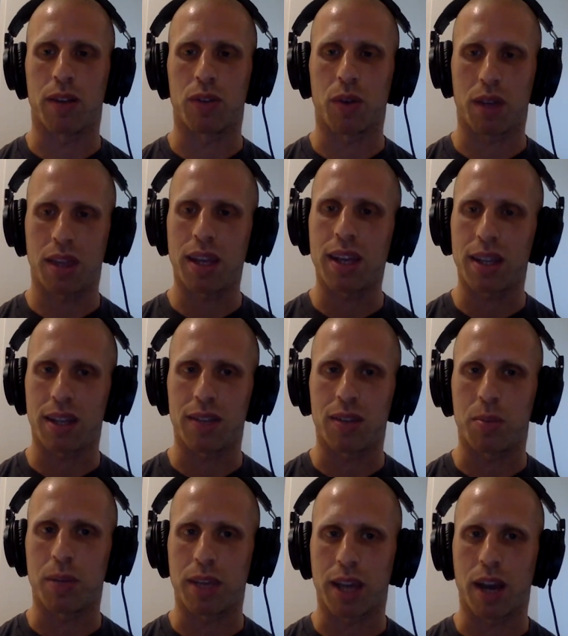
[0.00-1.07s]
So I think it needs to
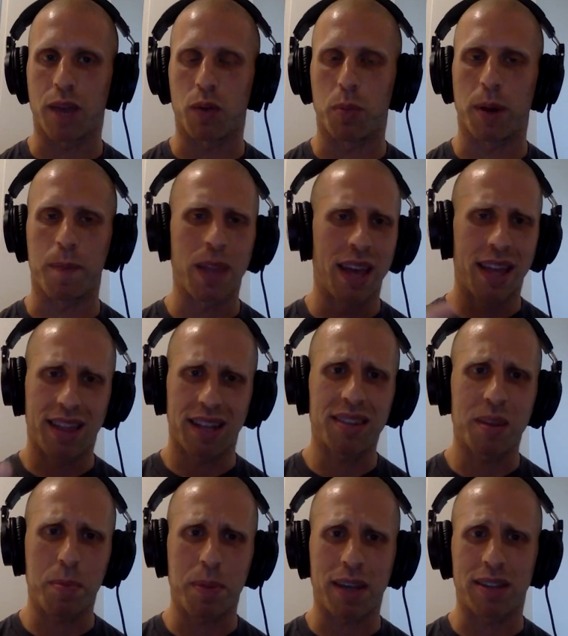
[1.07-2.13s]
be careful. But
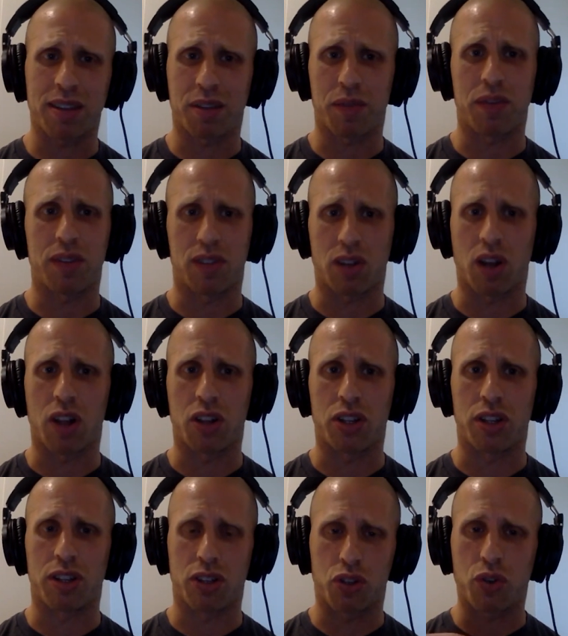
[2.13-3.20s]
that's the basic
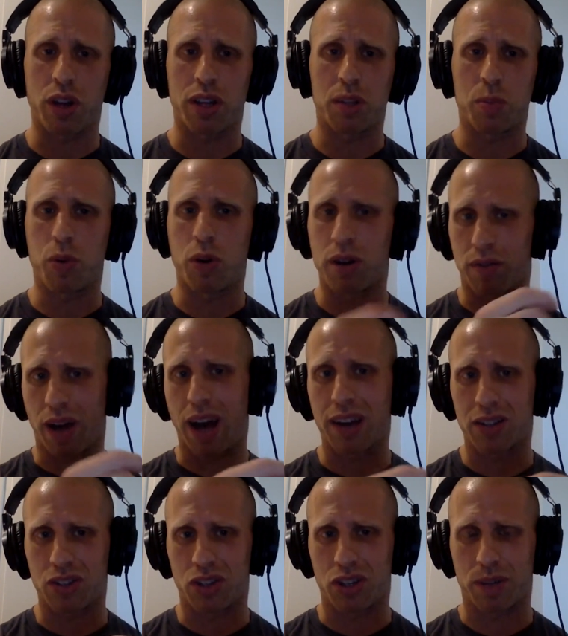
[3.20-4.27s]
physiology, the transport of
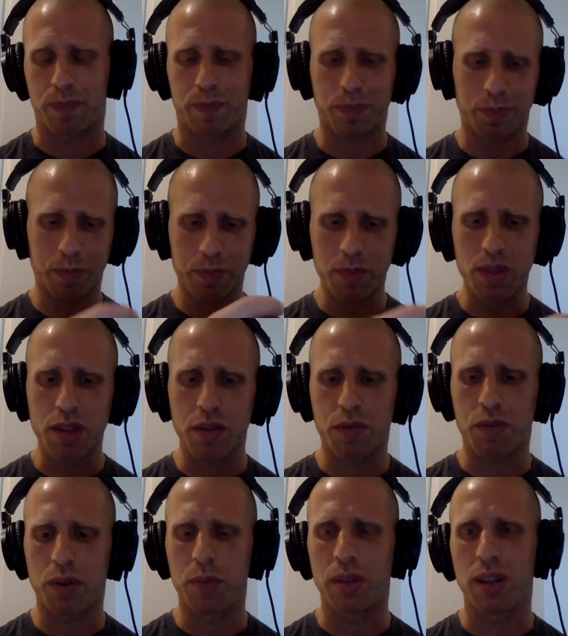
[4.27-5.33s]
oxygen
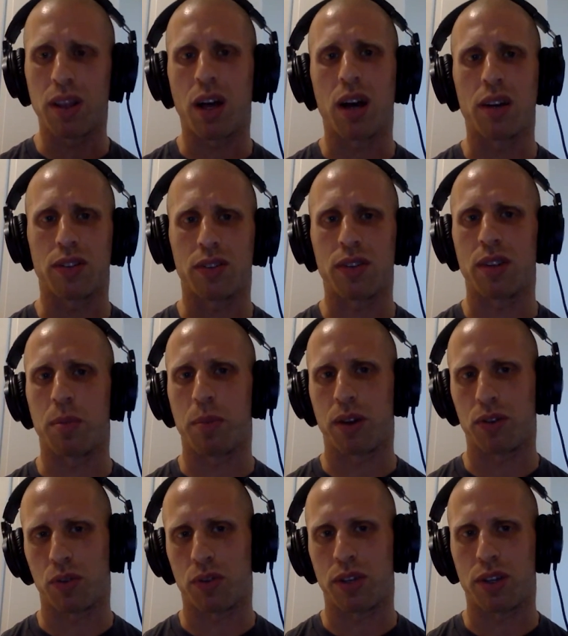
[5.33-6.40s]
from the lungs to the
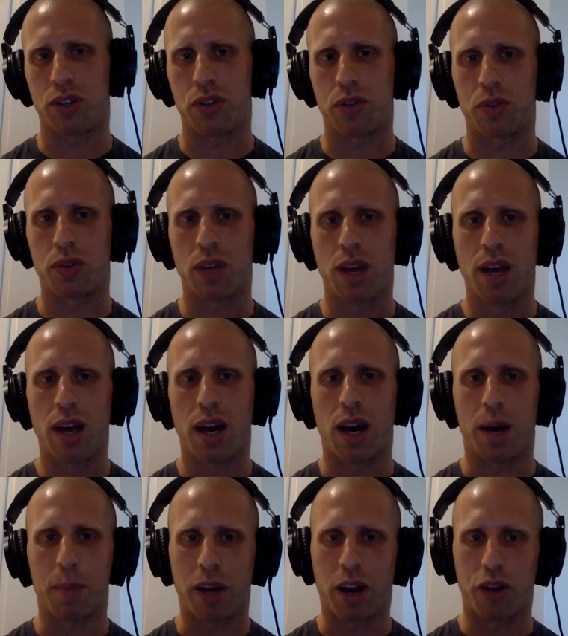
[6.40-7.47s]
muscle tissues.
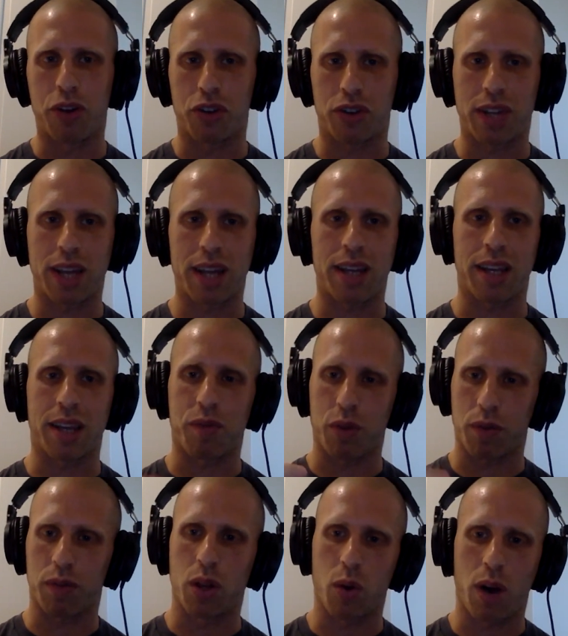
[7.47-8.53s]
Uh, but understanding if you
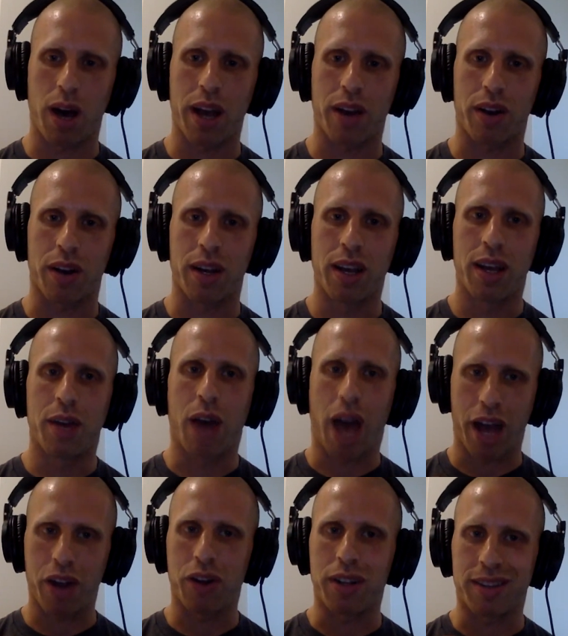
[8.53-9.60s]
have low iron,
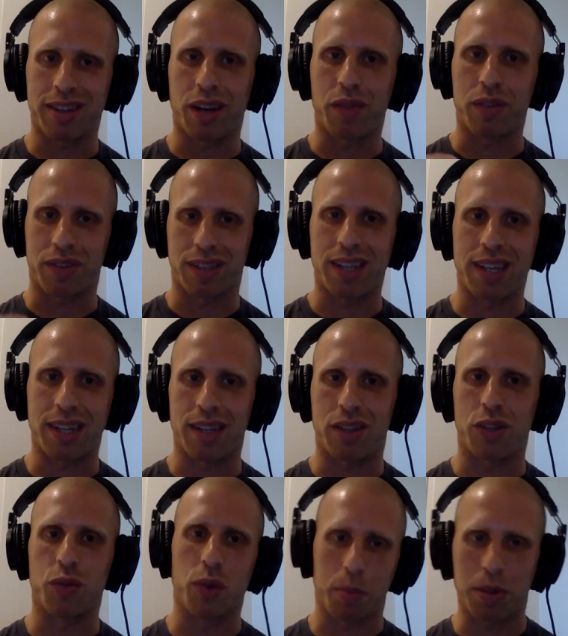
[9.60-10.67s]
iron itself is needed
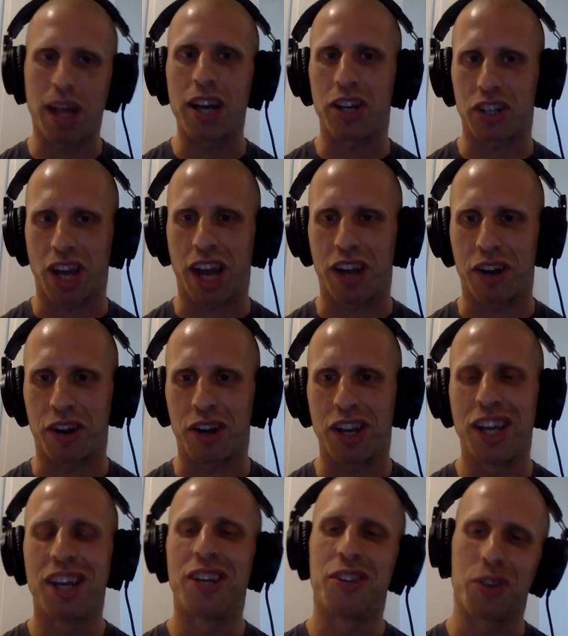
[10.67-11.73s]
to replenish iron.
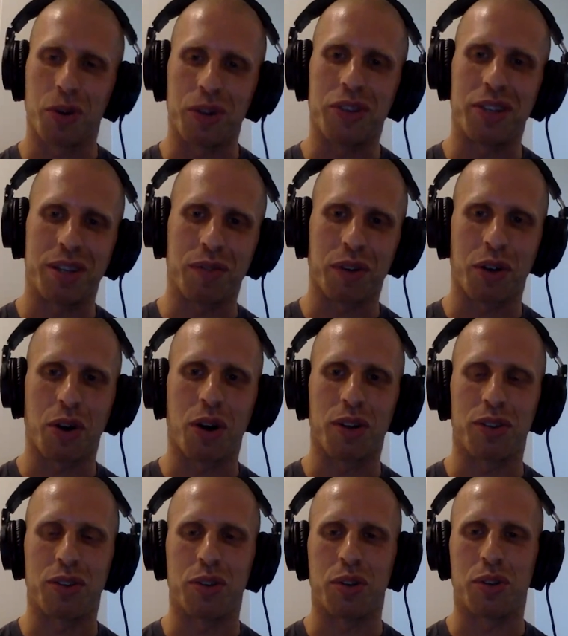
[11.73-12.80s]
So it's difficult
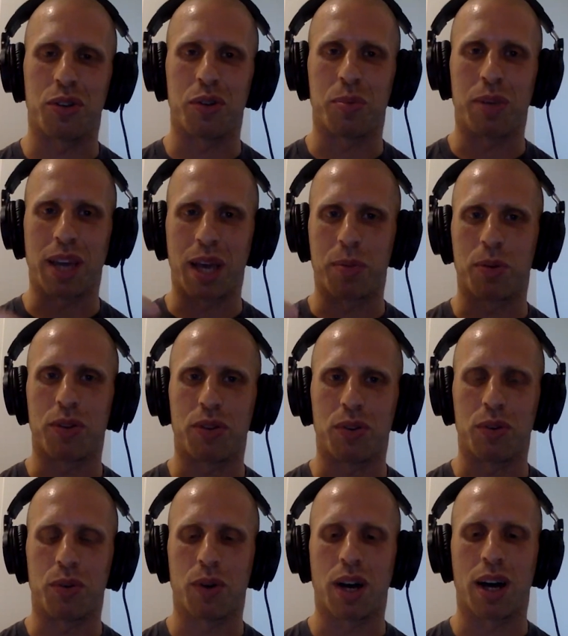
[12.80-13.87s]
to, to be able
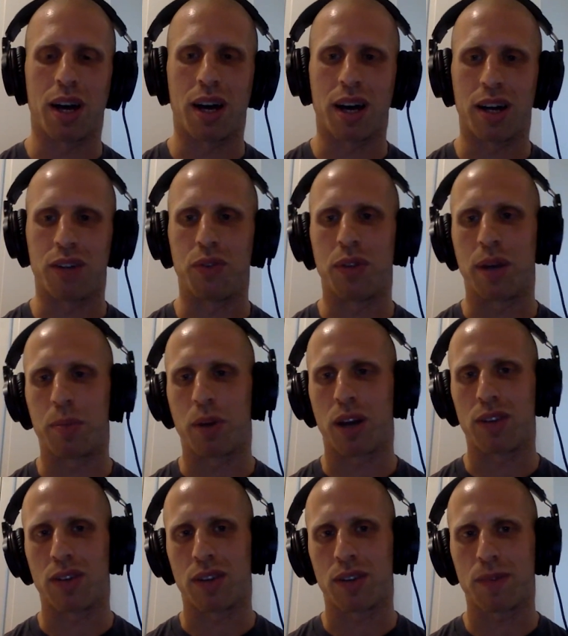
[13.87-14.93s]
to uh, uh, do that
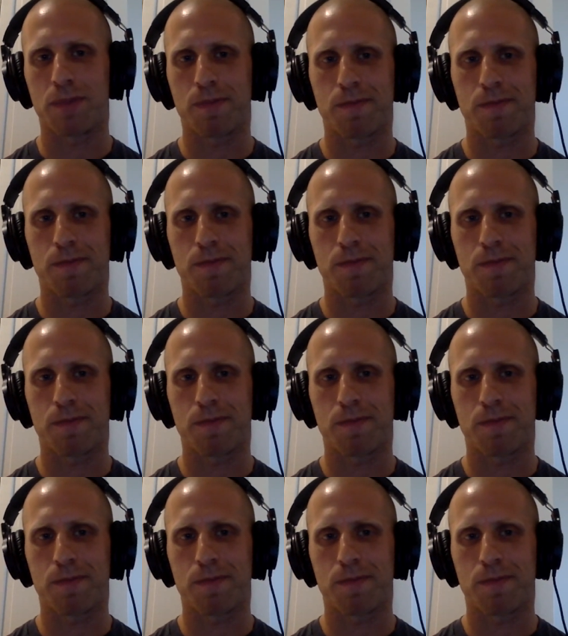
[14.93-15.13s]
process.